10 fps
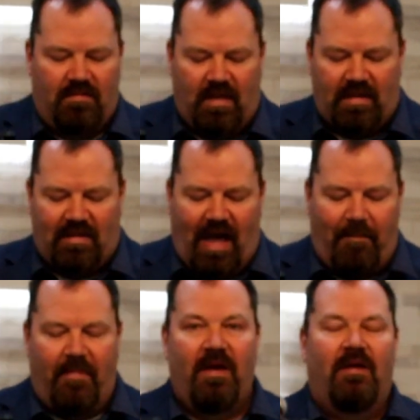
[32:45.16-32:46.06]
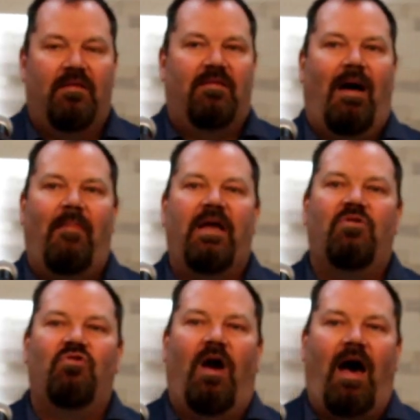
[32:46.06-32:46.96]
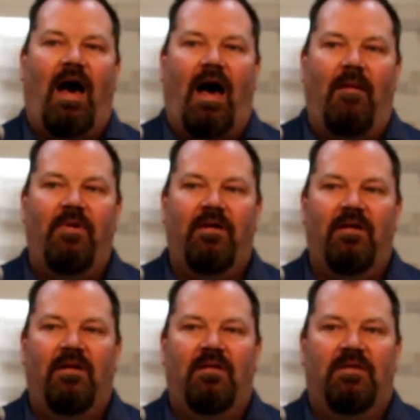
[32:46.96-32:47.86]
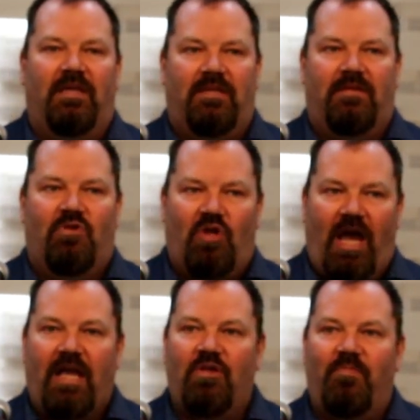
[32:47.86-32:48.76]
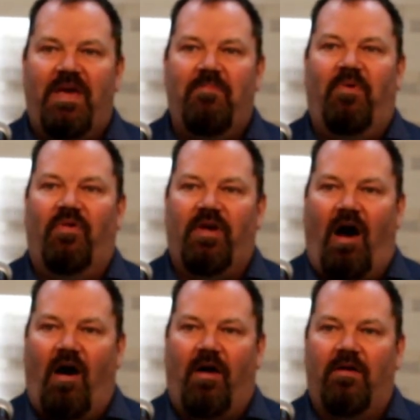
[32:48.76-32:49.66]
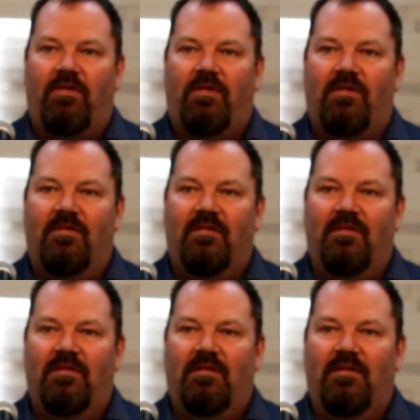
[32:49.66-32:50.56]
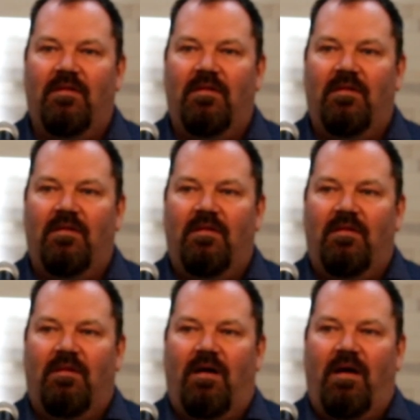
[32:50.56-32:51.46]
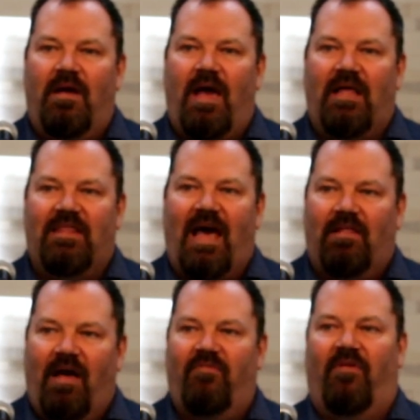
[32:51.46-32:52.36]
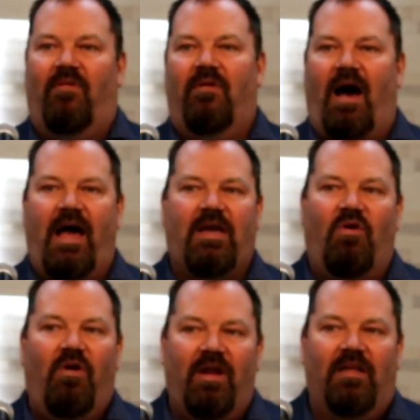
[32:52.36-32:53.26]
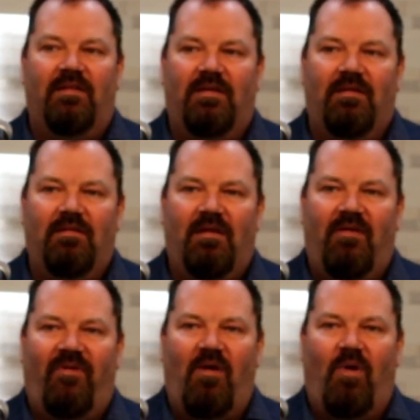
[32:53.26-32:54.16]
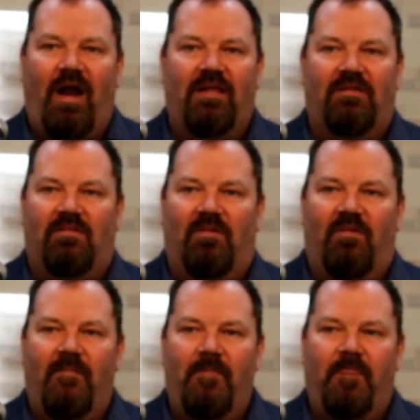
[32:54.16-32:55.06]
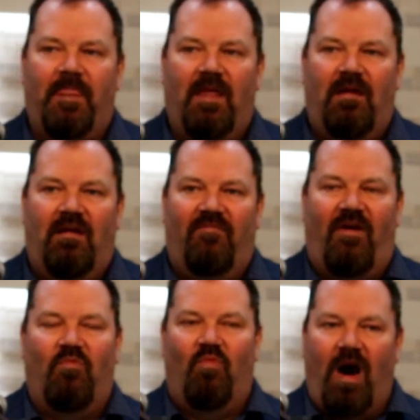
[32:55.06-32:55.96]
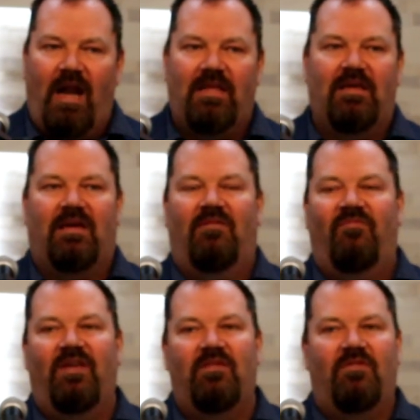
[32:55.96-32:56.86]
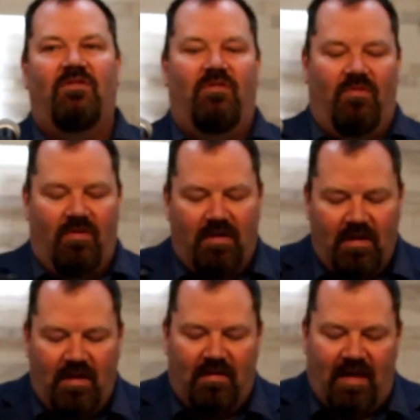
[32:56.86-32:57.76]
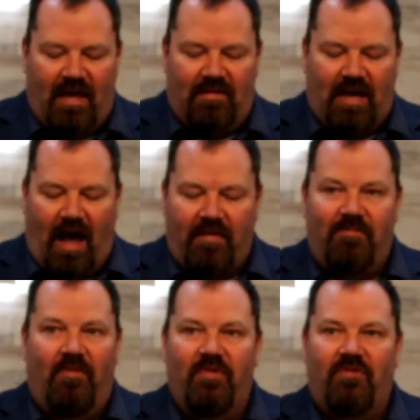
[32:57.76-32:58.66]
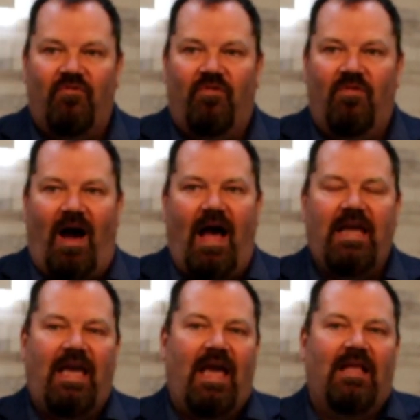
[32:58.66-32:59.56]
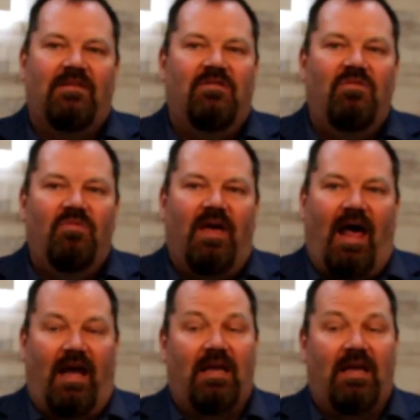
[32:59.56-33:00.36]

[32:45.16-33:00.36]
That's not it's not my job to change people's hearts at that level. I couldn't if I wanted to. If I wanted to convince you that the gospel was true, I can't do that.